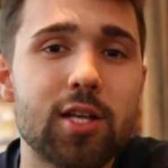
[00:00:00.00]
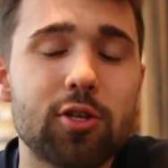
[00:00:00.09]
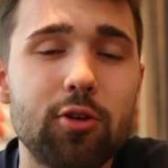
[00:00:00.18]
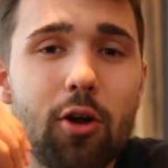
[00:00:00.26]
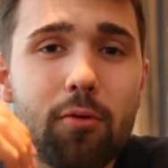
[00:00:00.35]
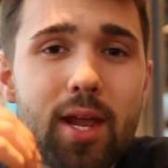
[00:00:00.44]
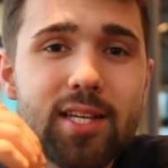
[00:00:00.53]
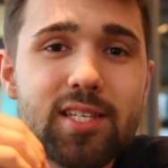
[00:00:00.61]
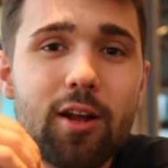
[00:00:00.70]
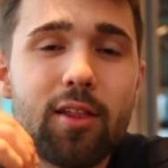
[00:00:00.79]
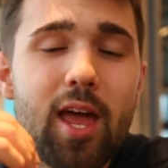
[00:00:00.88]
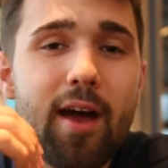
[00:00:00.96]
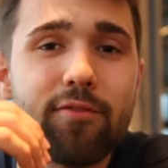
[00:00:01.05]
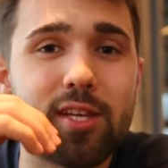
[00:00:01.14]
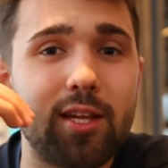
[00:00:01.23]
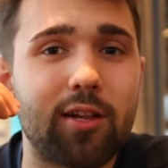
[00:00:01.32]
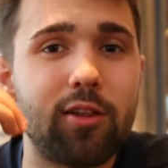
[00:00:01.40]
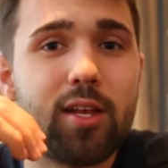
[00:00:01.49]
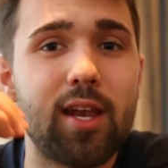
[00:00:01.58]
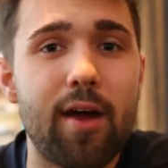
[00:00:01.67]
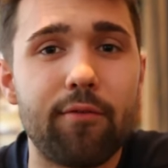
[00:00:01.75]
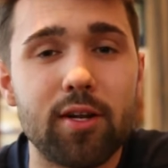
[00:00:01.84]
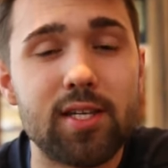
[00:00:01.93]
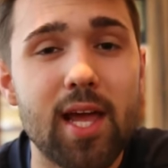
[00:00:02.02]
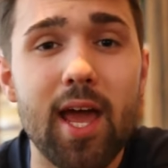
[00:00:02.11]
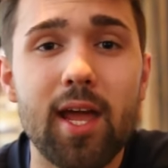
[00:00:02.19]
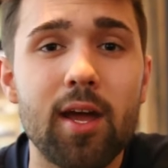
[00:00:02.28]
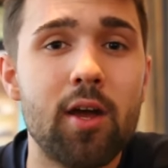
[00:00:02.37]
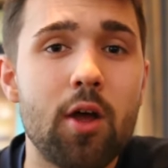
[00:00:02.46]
So you don't necessarily have to eat clean every day,